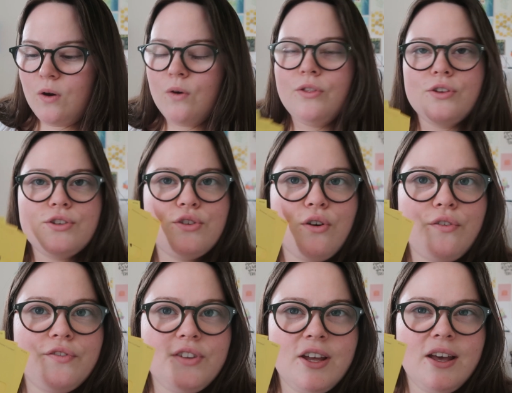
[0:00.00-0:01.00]
on the
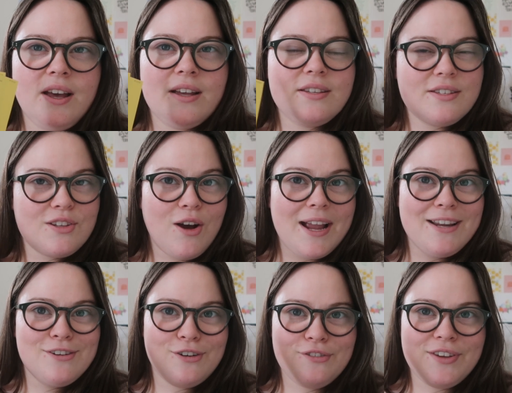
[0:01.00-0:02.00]
softer
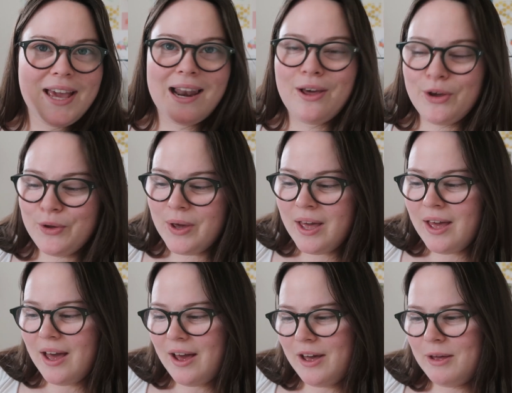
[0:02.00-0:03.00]
side of yellow.
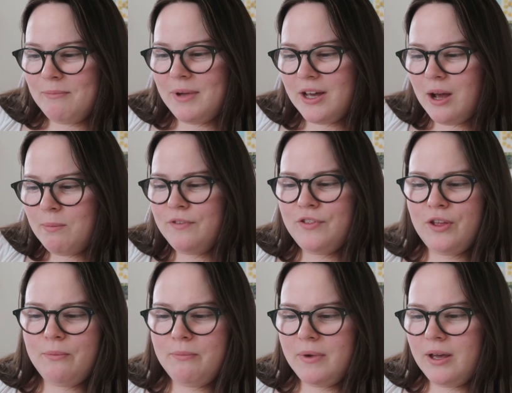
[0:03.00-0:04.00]
A couple of
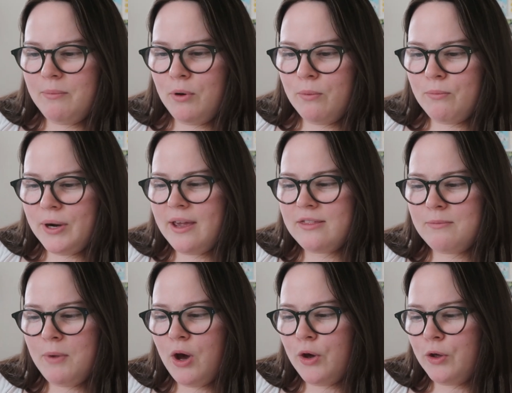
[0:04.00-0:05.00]
them, upon bringing
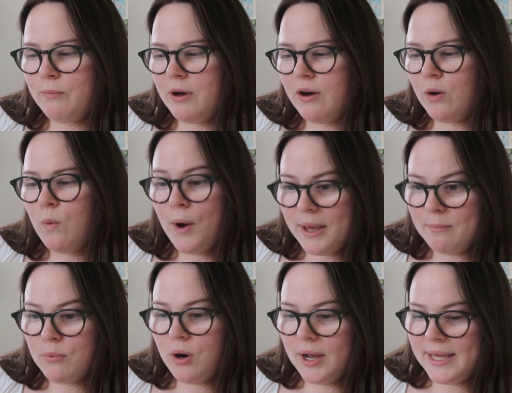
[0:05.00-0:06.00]
them home, are
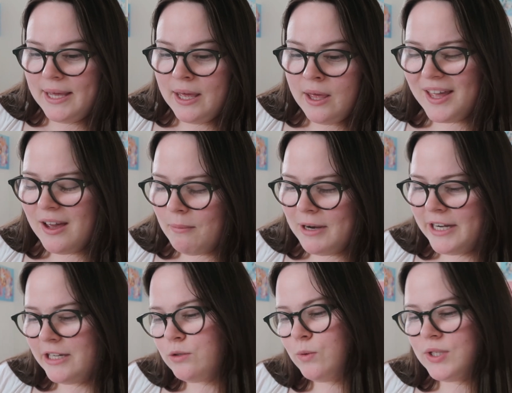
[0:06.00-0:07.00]
quite bright. I think I'm
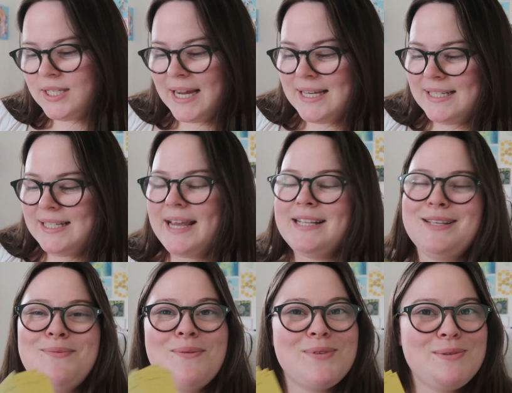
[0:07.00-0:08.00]
leaning towards Dainty
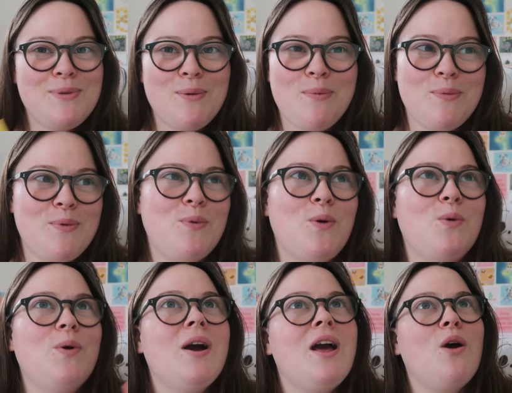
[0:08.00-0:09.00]
Daisy, but I'm going to pop them on the
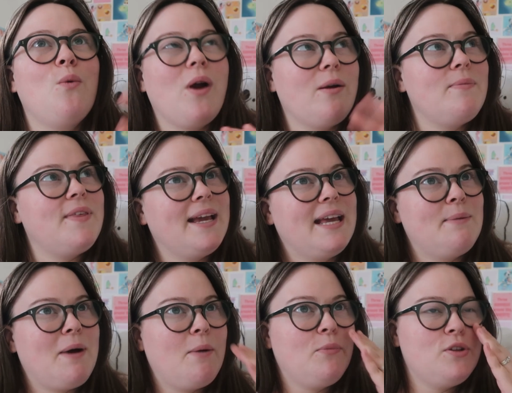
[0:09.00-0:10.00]
wall where I'm thinking
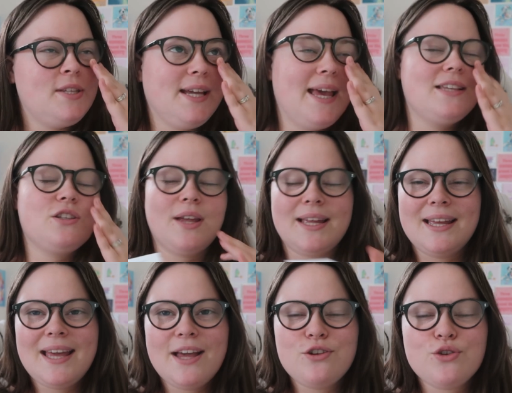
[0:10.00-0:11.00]
about putting it, so that I
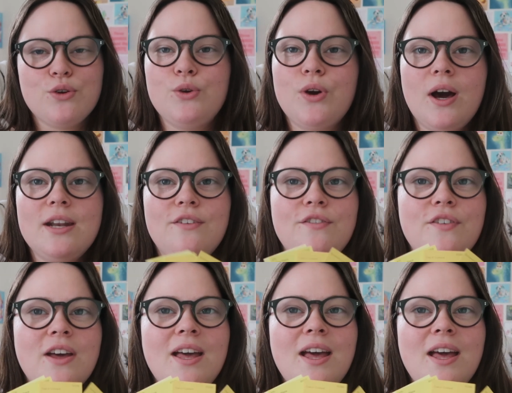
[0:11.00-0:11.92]
can get a true kind of